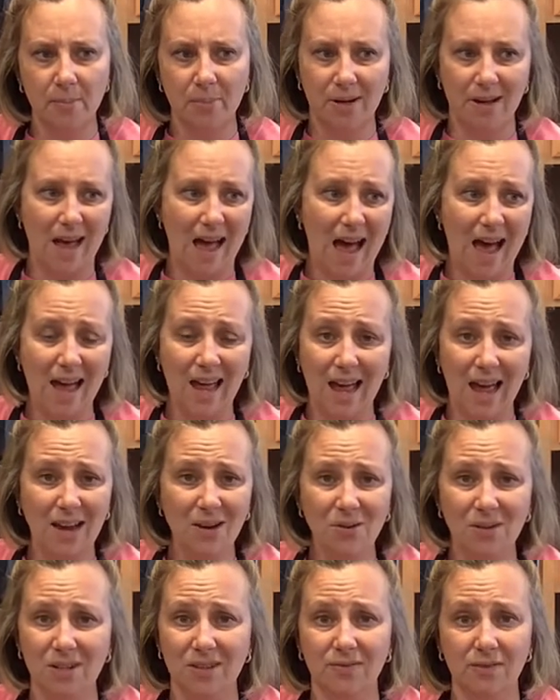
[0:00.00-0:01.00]
But I
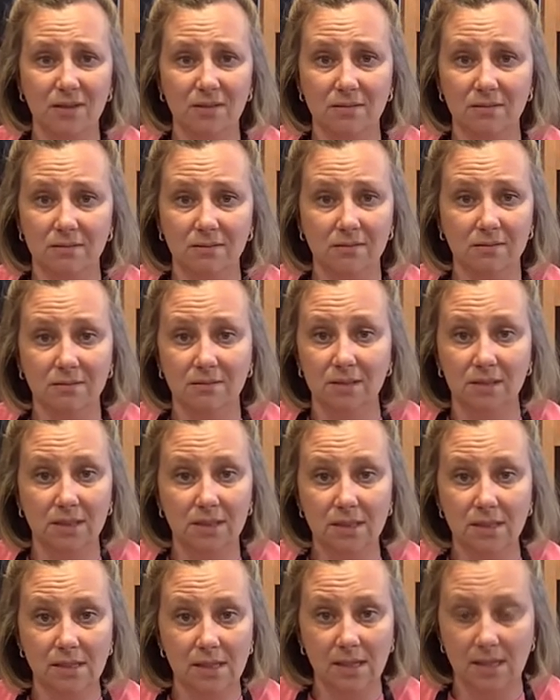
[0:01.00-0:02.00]
don't even really
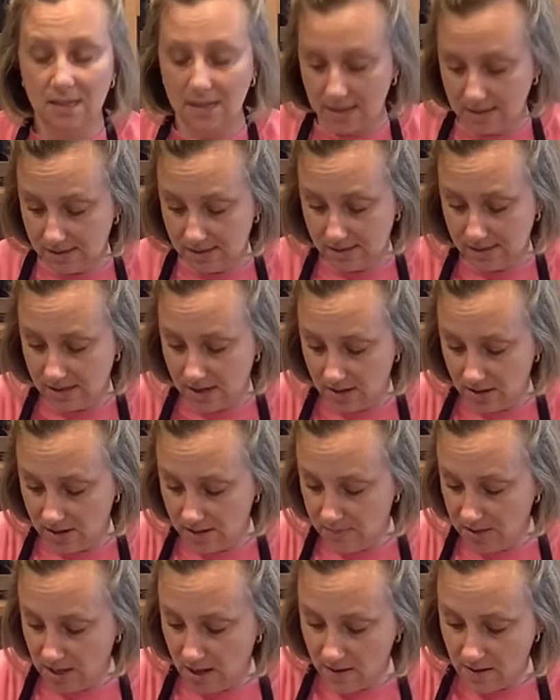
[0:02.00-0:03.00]
see it necessary, to
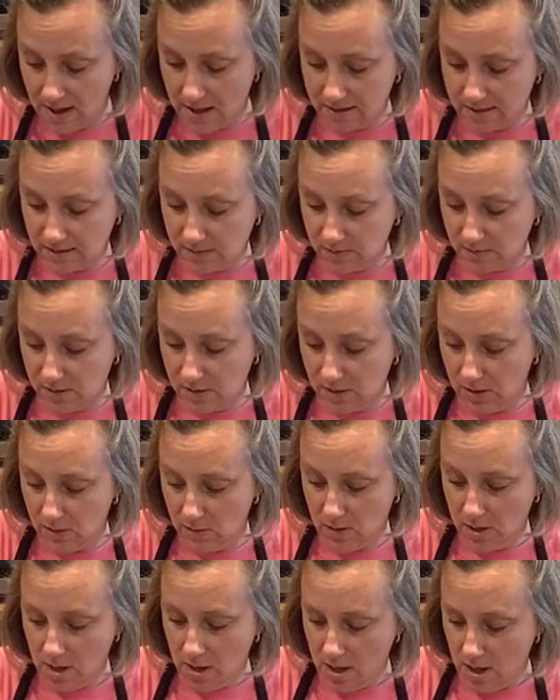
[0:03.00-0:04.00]
be all honest with you.
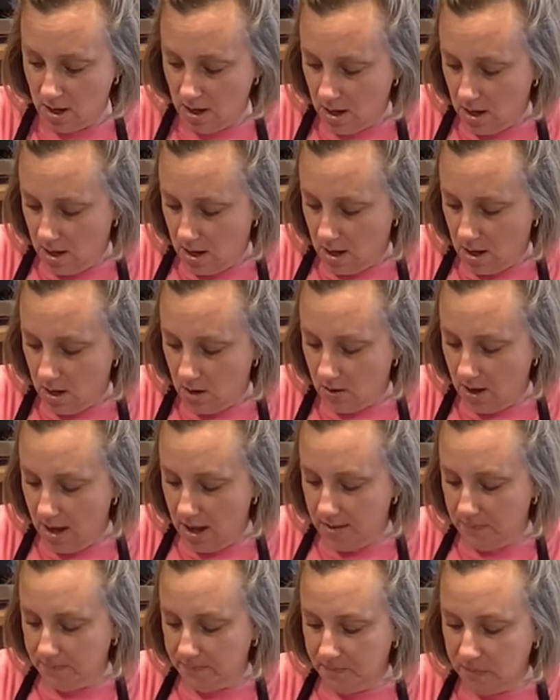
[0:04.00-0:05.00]

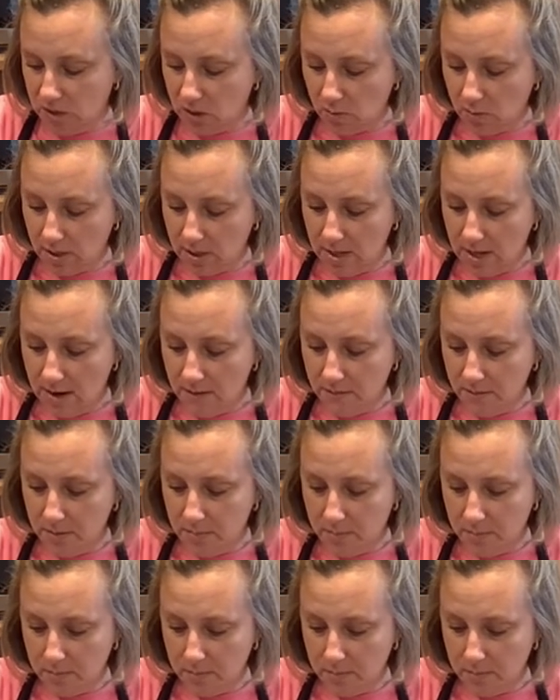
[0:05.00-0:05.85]
Okay, so we're gonna have the